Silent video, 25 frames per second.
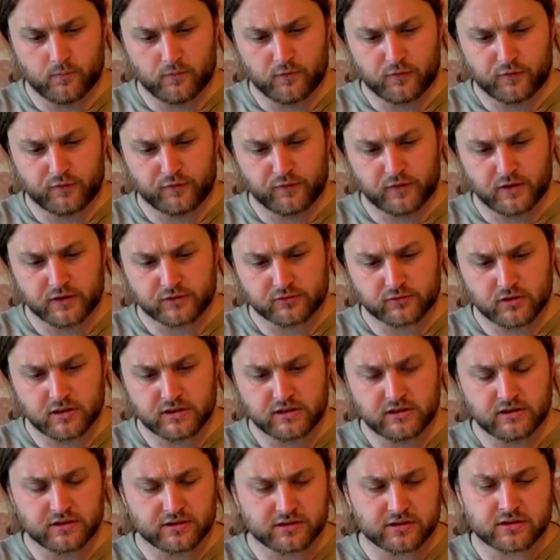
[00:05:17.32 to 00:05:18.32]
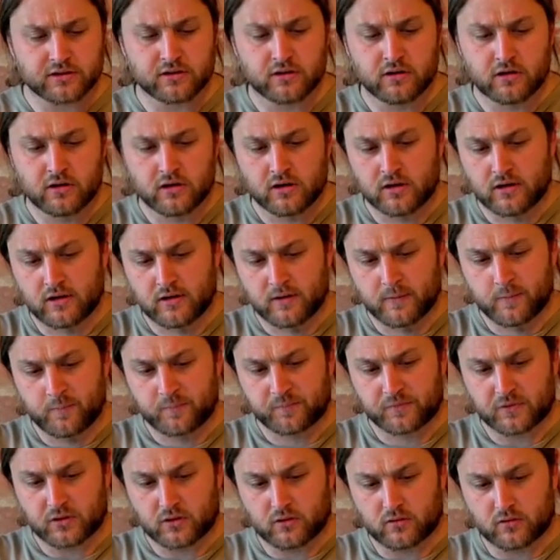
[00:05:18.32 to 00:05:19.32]
first radius,
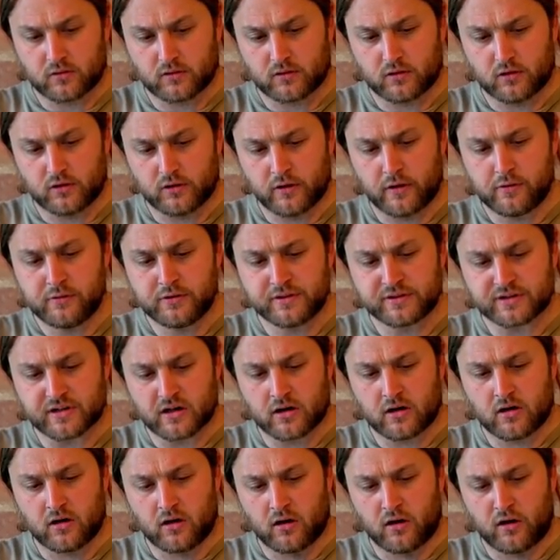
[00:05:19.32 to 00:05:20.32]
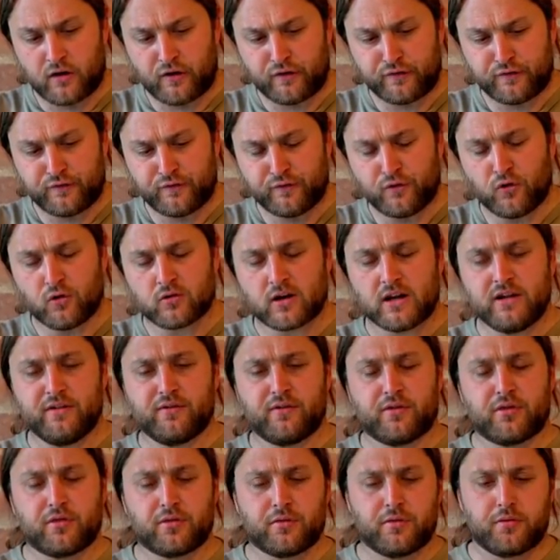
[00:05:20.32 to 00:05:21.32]
known as R four
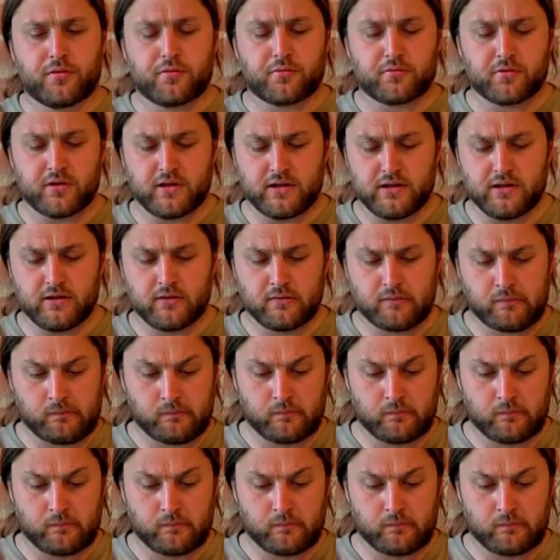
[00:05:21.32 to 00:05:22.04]
eighty-three.